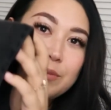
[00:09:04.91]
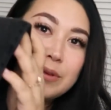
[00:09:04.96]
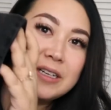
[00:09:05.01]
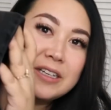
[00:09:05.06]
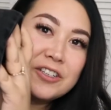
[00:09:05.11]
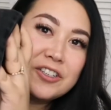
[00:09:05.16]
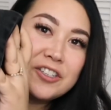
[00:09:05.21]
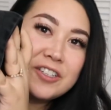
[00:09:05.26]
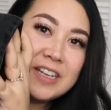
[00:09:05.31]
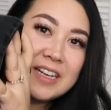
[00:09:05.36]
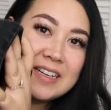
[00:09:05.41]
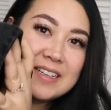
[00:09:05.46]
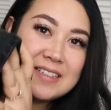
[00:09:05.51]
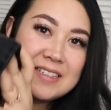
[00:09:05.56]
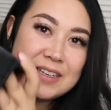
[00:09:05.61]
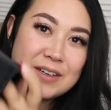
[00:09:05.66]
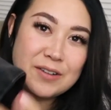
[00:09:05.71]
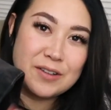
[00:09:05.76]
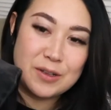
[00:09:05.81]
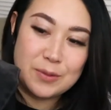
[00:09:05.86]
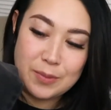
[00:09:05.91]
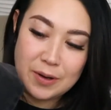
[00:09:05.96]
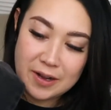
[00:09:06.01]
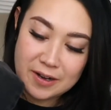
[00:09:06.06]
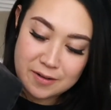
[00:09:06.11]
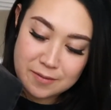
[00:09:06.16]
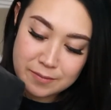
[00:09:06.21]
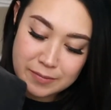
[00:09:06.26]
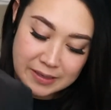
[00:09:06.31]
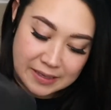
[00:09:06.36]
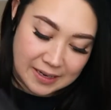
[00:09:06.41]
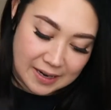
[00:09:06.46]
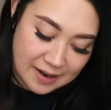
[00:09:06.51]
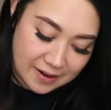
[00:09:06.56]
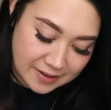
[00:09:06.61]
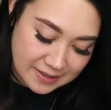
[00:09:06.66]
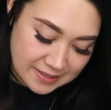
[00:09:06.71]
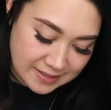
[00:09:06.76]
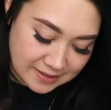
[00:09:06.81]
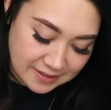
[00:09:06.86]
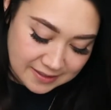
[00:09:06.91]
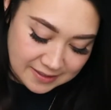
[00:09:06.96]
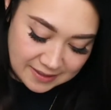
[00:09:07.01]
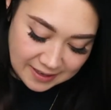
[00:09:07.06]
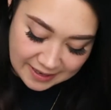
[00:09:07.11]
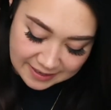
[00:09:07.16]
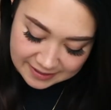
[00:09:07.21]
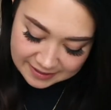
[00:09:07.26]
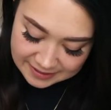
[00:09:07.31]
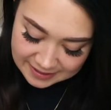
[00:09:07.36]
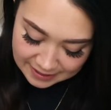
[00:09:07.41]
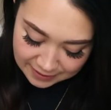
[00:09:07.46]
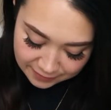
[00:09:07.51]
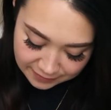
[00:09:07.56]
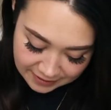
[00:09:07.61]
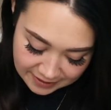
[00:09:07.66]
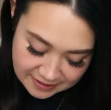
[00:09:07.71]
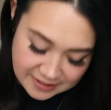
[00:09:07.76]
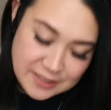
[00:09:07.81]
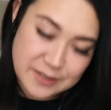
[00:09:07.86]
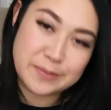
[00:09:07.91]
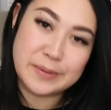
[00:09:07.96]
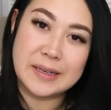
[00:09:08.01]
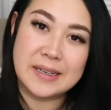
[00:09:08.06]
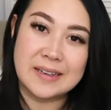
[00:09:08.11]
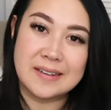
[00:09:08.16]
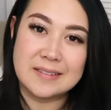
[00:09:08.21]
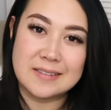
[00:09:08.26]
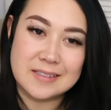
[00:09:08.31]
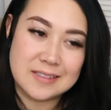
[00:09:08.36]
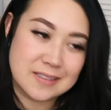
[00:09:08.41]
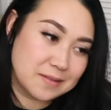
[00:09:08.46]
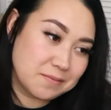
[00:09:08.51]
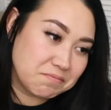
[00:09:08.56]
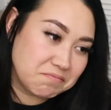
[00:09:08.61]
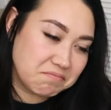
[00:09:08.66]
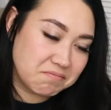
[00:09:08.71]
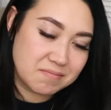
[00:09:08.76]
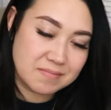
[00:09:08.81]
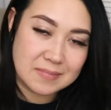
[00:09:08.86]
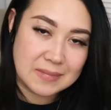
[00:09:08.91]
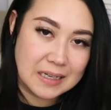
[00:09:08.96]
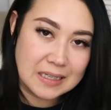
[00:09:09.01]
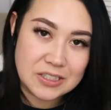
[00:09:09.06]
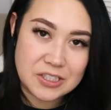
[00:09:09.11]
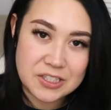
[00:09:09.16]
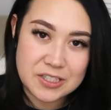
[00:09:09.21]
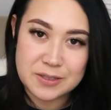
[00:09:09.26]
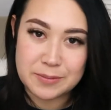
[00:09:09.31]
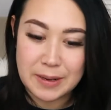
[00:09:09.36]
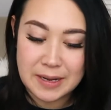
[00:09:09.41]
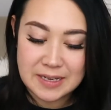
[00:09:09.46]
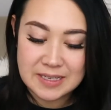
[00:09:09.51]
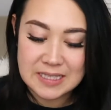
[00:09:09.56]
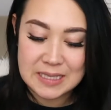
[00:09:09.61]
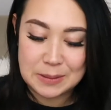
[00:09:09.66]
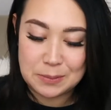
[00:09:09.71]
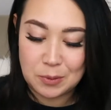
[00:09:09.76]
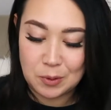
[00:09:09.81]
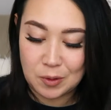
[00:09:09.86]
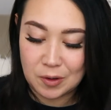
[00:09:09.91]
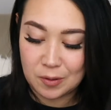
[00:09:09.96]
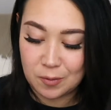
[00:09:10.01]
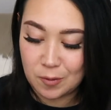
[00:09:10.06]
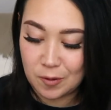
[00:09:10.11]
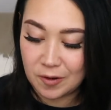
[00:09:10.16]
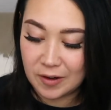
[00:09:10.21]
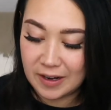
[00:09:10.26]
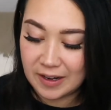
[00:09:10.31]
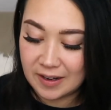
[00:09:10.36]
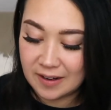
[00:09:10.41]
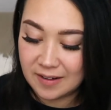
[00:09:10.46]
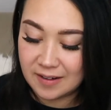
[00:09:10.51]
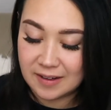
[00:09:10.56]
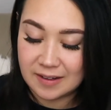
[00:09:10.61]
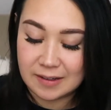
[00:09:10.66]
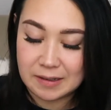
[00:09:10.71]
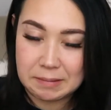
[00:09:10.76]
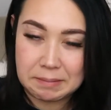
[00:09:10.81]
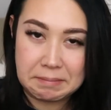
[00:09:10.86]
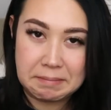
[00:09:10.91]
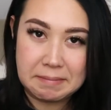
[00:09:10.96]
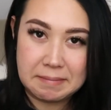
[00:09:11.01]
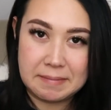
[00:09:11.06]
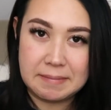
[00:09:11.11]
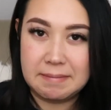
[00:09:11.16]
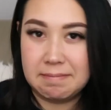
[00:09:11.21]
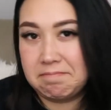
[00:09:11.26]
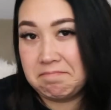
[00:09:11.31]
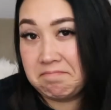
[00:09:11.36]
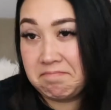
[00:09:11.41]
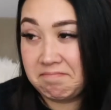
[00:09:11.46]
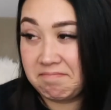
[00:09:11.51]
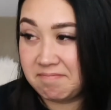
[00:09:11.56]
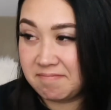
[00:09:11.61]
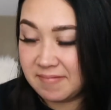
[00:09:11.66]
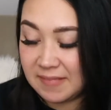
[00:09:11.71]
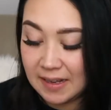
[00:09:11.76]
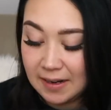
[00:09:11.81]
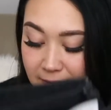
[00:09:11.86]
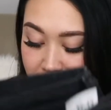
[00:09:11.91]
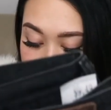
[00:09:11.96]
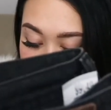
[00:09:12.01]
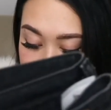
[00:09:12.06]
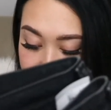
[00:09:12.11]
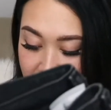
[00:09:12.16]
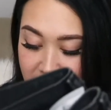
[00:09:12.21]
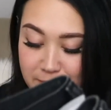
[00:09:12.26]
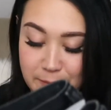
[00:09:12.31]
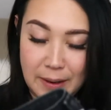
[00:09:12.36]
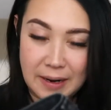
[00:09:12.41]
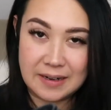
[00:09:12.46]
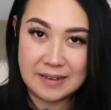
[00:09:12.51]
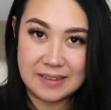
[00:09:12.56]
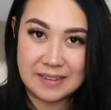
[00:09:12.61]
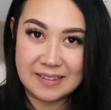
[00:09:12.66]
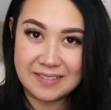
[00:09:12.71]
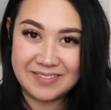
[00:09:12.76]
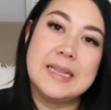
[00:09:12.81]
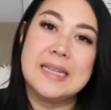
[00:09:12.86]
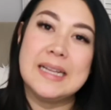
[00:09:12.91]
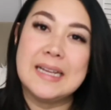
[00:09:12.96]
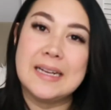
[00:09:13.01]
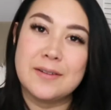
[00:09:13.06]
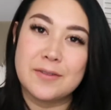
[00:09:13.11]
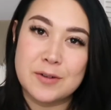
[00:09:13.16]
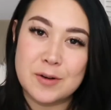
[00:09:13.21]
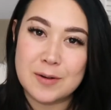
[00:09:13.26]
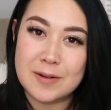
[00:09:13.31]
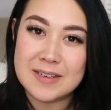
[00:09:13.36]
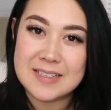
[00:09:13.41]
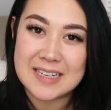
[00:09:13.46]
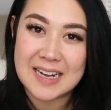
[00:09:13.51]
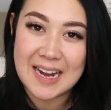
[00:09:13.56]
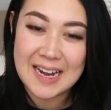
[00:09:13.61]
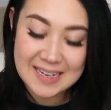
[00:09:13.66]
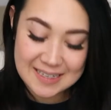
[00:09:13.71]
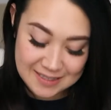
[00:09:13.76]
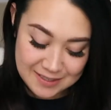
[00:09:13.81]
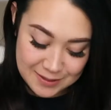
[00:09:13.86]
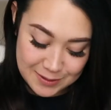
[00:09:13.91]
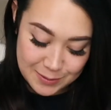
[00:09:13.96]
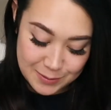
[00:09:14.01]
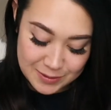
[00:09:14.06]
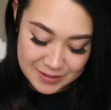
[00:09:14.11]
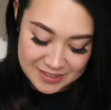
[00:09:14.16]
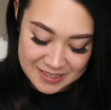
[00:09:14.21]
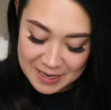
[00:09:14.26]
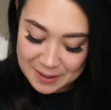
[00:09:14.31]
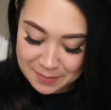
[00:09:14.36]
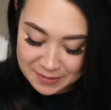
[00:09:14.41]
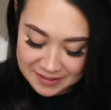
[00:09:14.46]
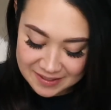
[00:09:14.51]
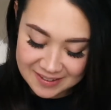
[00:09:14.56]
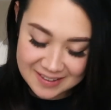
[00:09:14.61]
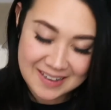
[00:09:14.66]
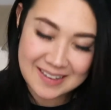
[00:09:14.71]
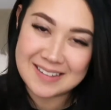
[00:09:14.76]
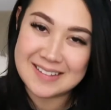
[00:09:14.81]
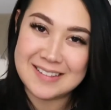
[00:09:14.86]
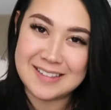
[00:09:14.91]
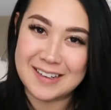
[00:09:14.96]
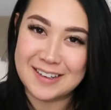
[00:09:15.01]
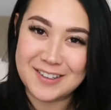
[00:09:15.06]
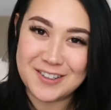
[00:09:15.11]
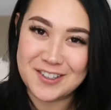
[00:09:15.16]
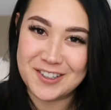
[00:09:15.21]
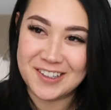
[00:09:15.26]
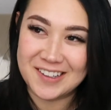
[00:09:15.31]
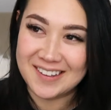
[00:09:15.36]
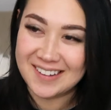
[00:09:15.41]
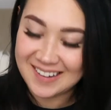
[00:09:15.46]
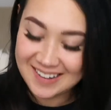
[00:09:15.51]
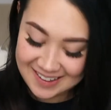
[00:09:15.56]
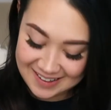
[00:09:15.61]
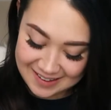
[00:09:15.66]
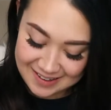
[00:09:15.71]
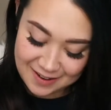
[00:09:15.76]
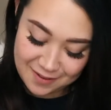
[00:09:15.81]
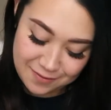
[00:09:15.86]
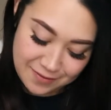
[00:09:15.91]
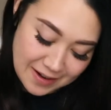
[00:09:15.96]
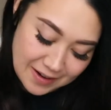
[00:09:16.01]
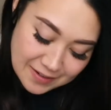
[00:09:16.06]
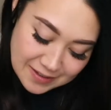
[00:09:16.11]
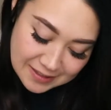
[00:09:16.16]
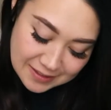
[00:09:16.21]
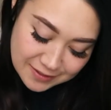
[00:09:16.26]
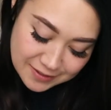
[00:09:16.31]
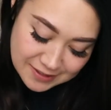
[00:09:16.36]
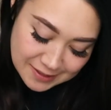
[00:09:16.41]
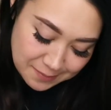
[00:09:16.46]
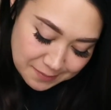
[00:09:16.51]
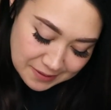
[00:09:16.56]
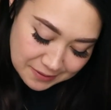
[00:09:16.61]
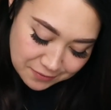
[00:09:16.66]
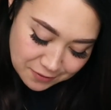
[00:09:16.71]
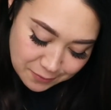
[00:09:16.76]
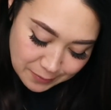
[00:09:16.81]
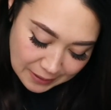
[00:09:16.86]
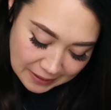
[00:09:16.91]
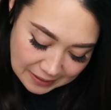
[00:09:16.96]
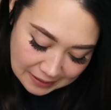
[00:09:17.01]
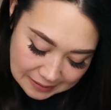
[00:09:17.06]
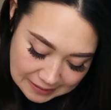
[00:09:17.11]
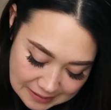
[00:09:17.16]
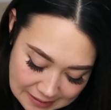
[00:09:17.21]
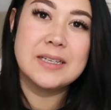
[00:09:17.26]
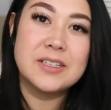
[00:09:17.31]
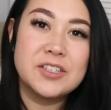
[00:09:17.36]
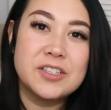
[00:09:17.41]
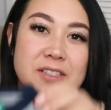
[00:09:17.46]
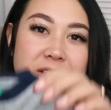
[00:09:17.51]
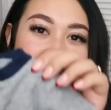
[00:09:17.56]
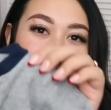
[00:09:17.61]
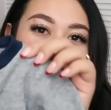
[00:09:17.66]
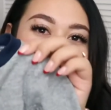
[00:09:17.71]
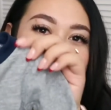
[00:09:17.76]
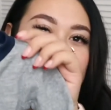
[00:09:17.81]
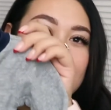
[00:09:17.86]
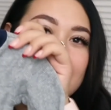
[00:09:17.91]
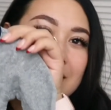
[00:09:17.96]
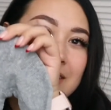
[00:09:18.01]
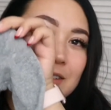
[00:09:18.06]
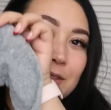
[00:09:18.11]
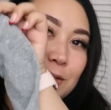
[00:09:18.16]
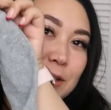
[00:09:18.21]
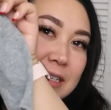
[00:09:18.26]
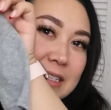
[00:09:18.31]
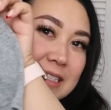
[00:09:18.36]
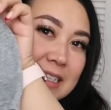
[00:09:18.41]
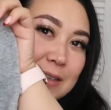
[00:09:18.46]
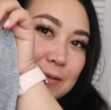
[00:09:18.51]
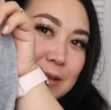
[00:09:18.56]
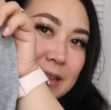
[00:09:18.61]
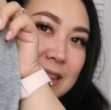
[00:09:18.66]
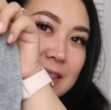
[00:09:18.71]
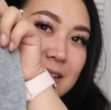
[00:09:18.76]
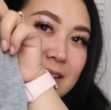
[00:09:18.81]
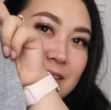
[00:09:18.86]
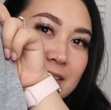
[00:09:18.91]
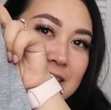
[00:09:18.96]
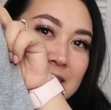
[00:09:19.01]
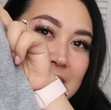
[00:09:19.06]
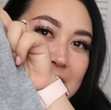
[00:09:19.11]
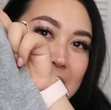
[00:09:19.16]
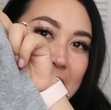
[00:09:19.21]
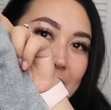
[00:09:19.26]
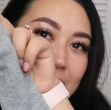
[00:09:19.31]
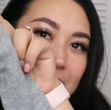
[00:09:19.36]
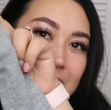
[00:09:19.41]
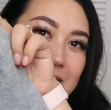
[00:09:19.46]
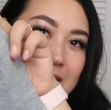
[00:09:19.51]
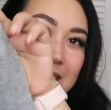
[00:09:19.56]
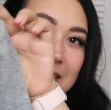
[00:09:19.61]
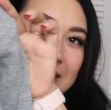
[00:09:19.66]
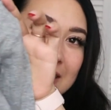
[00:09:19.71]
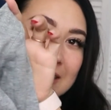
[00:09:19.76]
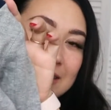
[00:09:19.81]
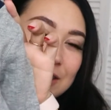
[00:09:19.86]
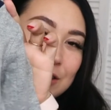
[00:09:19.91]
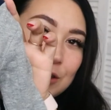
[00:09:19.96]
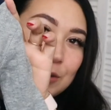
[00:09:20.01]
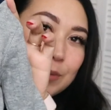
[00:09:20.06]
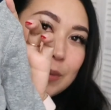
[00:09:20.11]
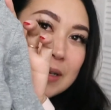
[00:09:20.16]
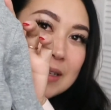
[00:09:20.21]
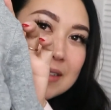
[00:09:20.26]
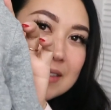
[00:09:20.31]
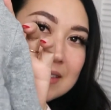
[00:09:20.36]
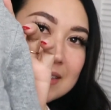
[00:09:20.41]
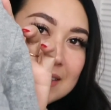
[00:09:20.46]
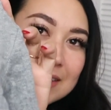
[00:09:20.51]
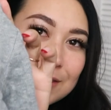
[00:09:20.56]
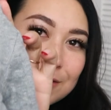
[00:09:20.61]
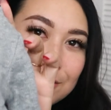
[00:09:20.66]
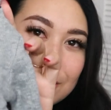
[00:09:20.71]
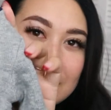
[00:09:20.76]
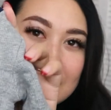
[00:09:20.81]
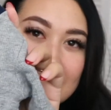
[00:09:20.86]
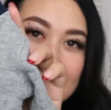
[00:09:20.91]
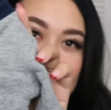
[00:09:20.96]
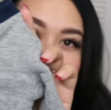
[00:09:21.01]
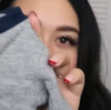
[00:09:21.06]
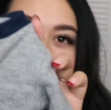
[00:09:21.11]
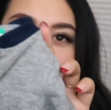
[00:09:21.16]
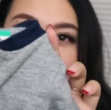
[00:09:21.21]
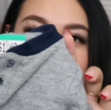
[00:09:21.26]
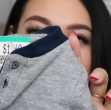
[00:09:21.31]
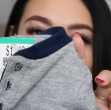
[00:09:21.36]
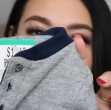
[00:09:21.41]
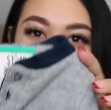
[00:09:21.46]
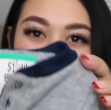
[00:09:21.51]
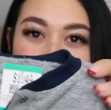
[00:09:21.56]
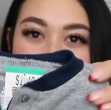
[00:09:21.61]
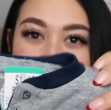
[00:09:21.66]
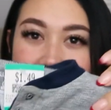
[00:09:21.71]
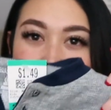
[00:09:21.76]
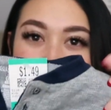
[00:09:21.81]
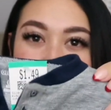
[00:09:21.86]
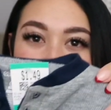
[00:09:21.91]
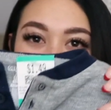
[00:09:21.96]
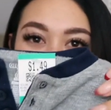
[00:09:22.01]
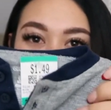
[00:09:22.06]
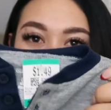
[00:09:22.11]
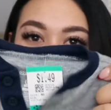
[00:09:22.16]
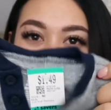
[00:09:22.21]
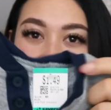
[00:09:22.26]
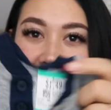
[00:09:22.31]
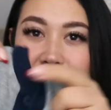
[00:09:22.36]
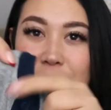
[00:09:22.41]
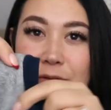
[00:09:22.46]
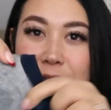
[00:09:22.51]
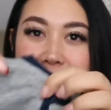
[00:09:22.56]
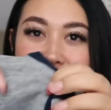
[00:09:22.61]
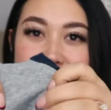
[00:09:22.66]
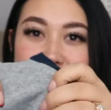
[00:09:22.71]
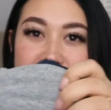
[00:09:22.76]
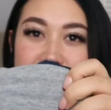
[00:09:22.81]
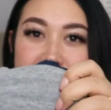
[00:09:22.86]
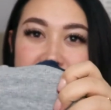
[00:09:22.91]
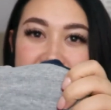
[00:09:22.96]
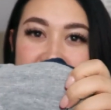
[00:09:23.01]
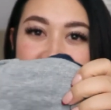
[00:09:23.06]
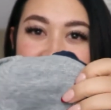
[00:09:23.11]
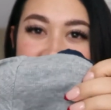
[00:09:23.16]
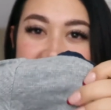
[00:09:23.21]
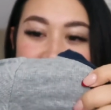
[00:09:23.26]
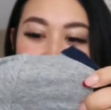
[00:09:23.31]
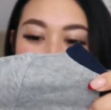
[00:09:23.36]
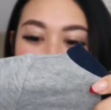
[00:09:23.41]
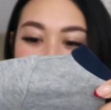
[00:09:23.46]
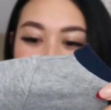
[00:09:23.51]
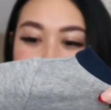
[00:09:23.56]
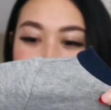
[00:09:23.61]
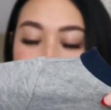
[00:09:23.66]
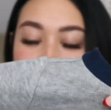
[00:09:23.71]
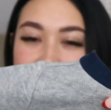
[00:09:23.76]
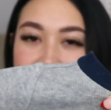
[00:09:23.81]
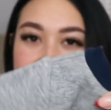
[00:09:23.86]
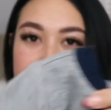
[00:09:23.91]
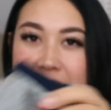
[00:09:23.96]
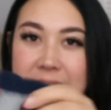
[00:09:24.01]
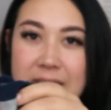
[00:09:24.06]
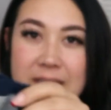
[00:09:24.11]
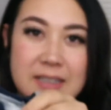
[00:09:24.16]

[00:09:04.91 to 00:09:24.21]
bleach stains here on the bottom, but honestly, I could care less because it just makes them more worn in and I don't know, I don't mind it. And then of course I had to stop at the kids section and I found a little something for Bennett. It's just a little onesie with long sleeves and these little buttons in the front. I thought that was really cute and just like a really stretchy knit material.